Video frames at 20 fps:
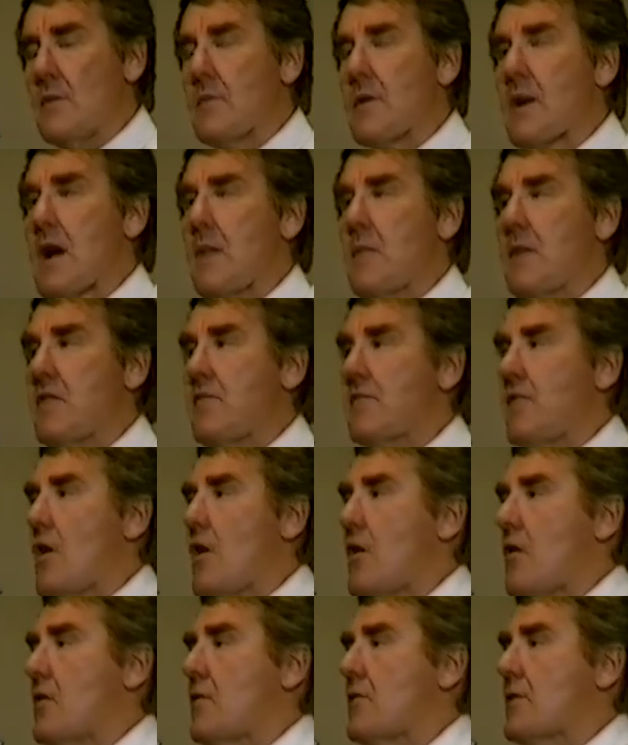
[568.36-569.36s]
become
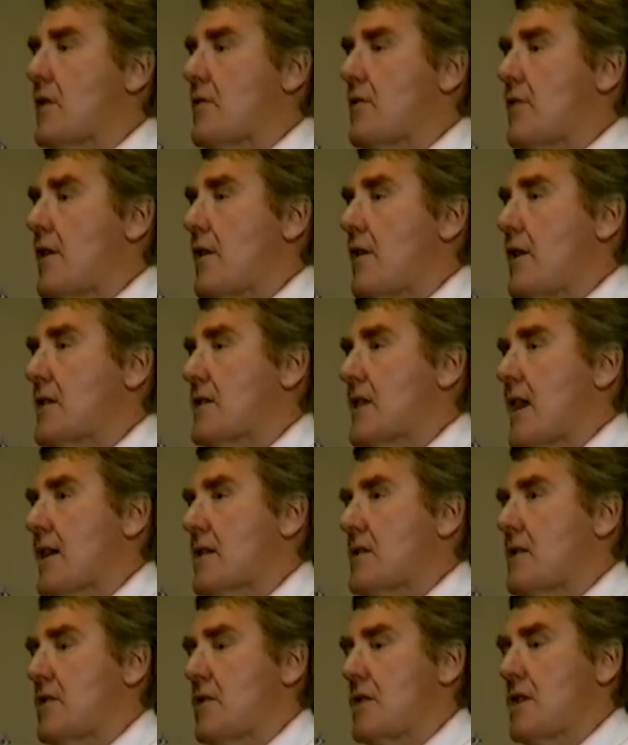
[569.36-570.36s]
involved in various
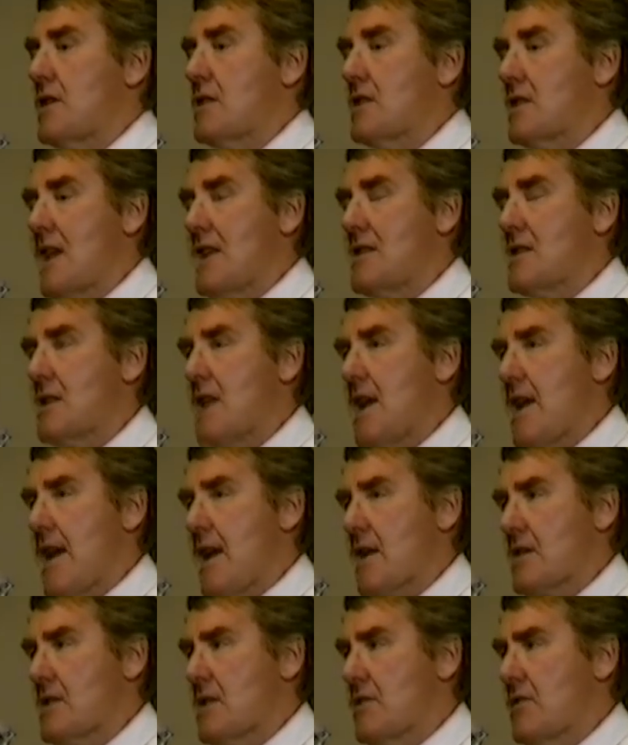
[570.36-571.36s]
activities, day-to-day
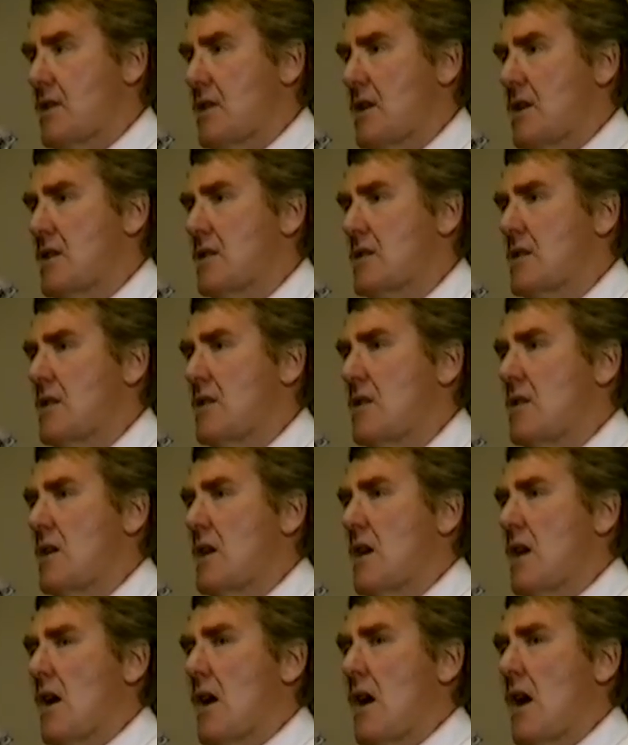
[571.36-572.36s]
activities,
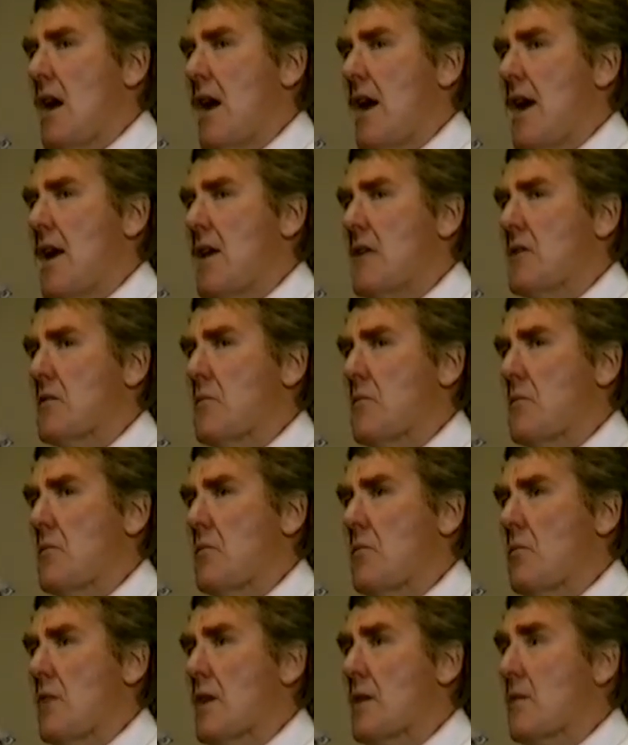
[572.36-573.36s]
and
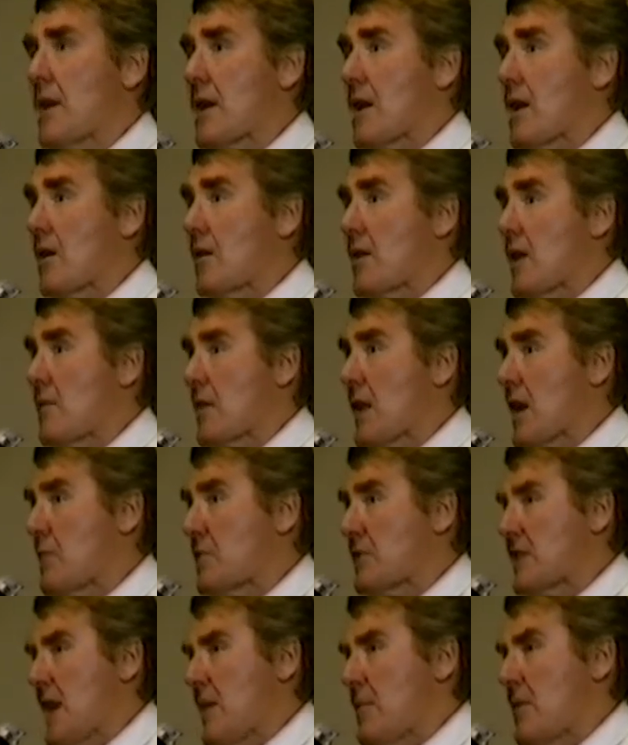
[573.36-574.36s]
they
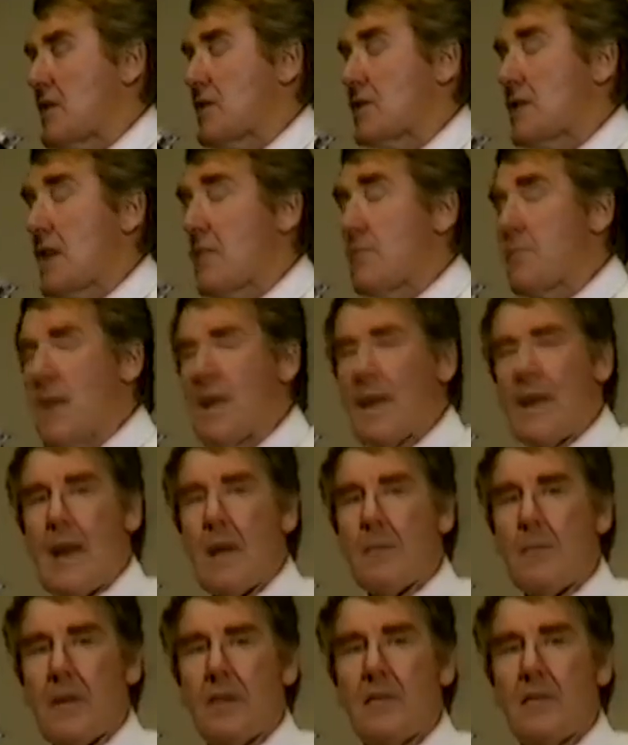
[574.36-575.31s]
become damaged. They pick up